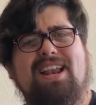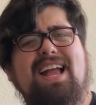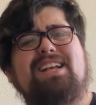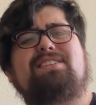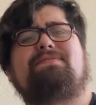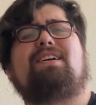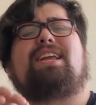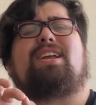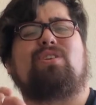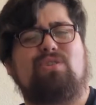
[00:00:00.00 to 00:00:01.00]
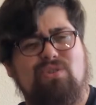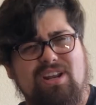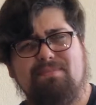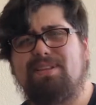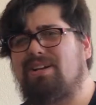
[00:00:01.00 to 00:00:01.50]
that I actually found
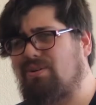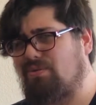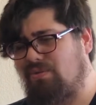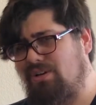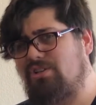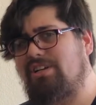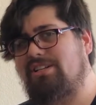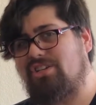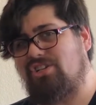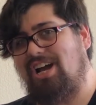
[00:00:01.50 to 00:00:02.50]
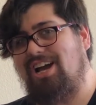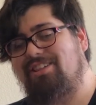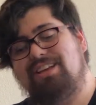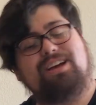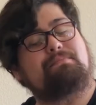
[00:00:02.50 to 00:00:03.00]
incredibly cringy as a
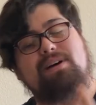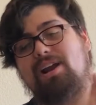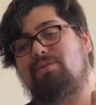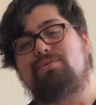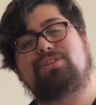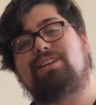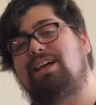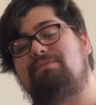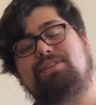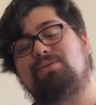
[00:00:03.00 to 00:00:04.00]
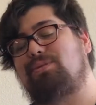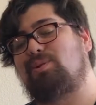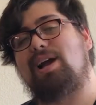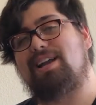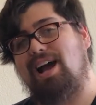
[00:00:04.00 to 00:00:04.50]
child, but I grew to love the
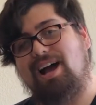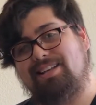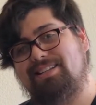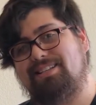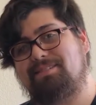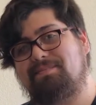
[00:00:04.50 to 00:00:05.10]
older I got.